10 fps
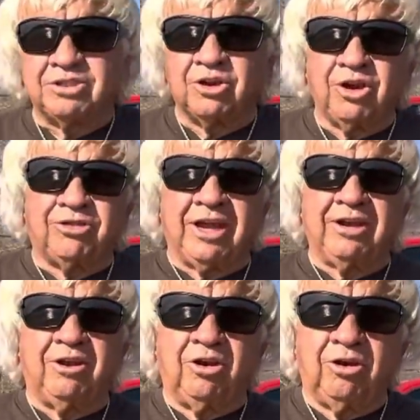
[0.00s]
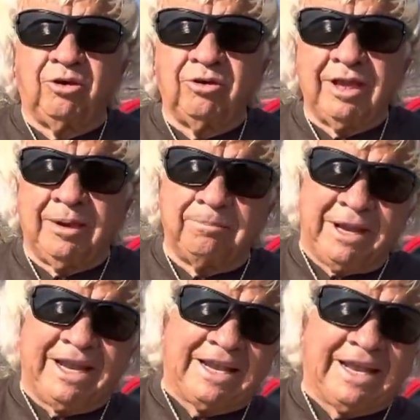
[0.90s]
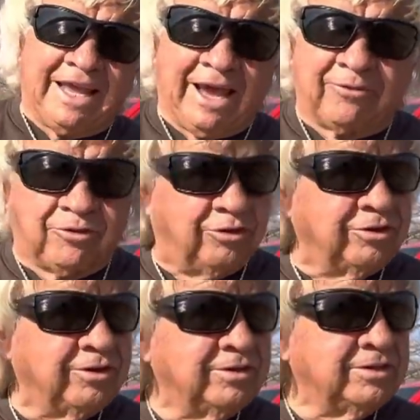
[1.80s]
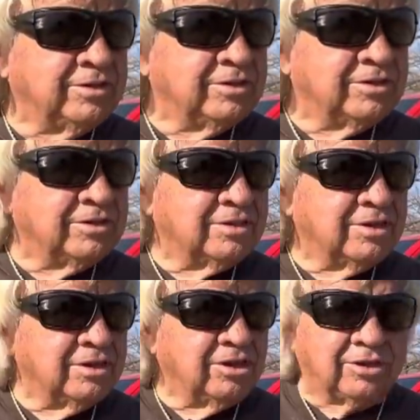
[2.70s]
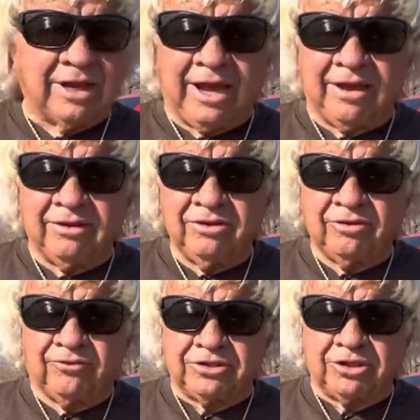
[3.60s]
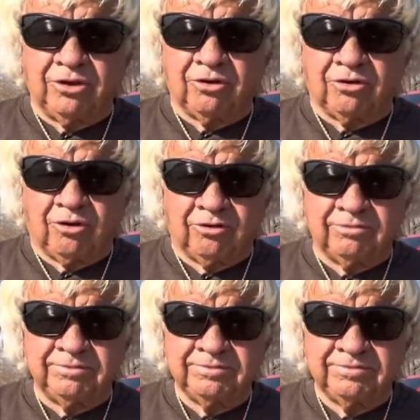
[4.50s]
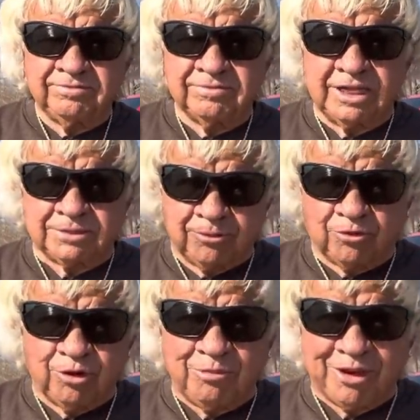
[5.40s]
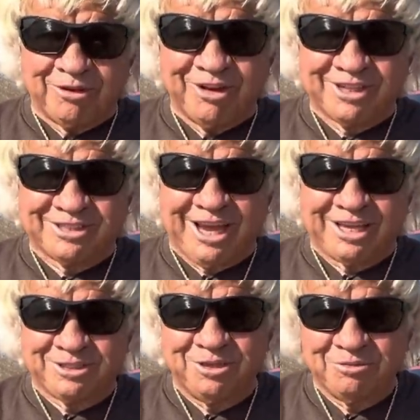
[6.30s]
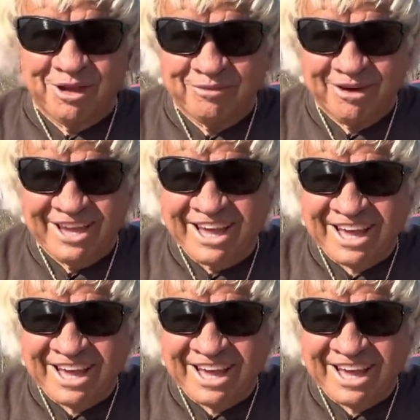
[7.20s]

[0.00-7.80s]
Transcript: good thing to do immediately after you tie your fishing lure on? That's before you make your next cast too, by the way.